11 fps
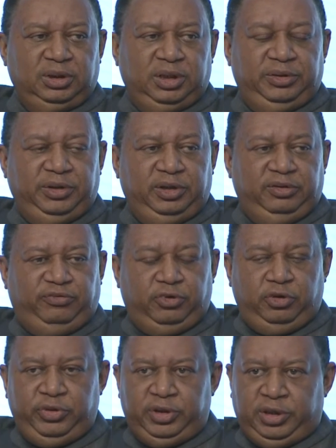and then the
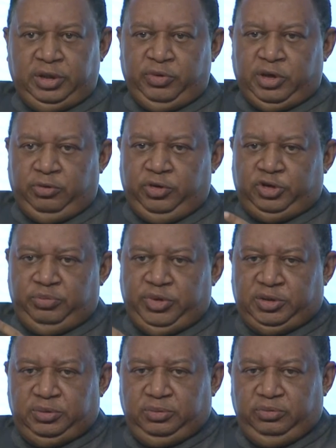following day we are going to
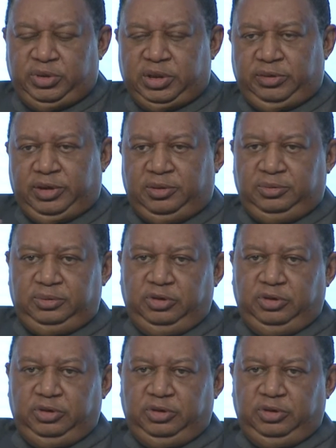meet with our